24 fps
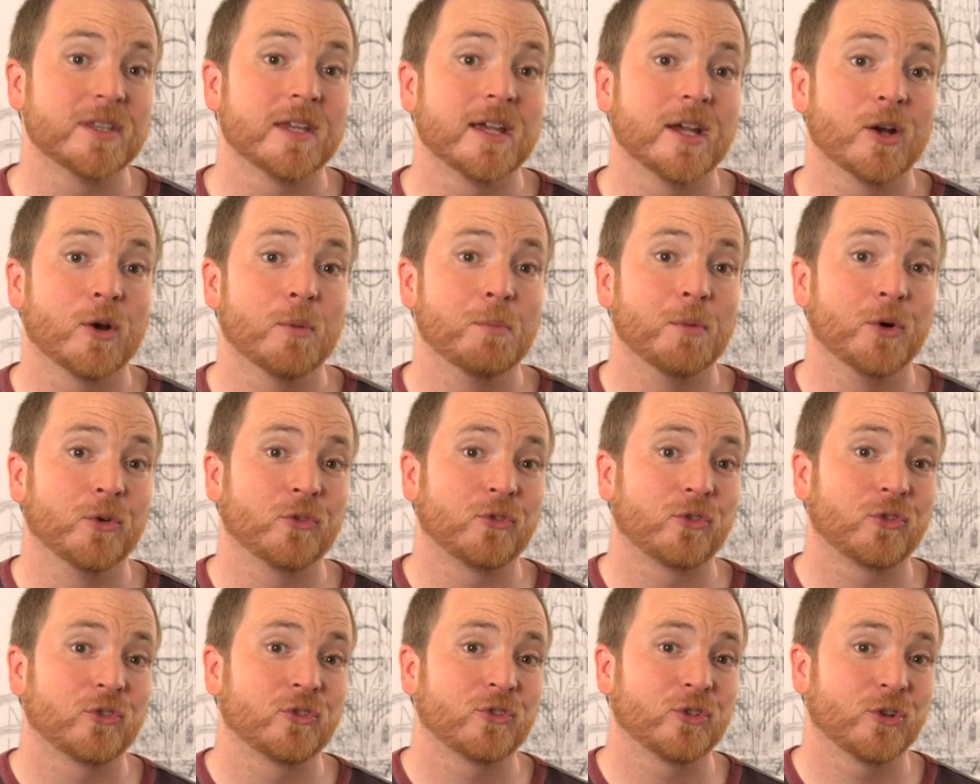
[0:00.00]
they are
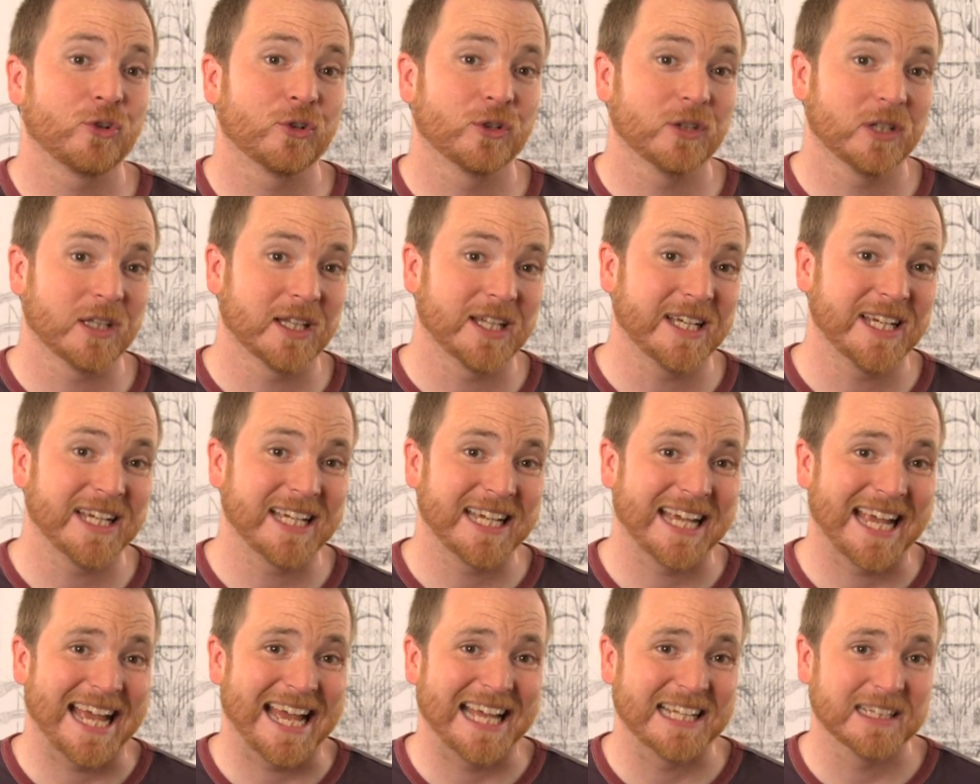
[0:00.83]
most certainly
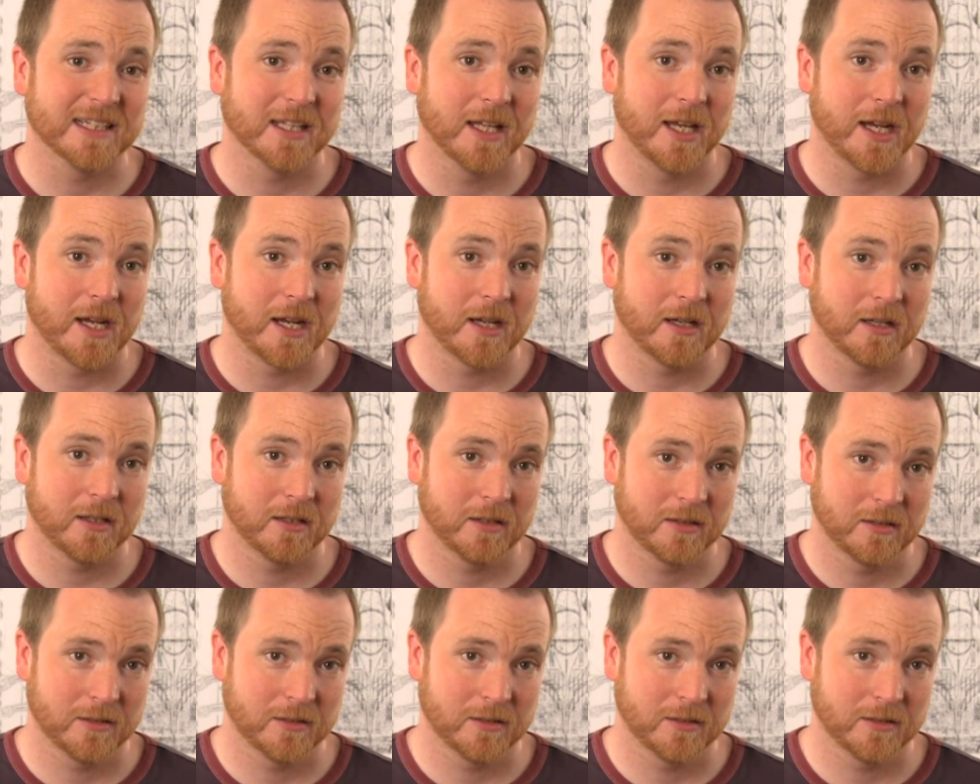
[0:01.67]
cat-like.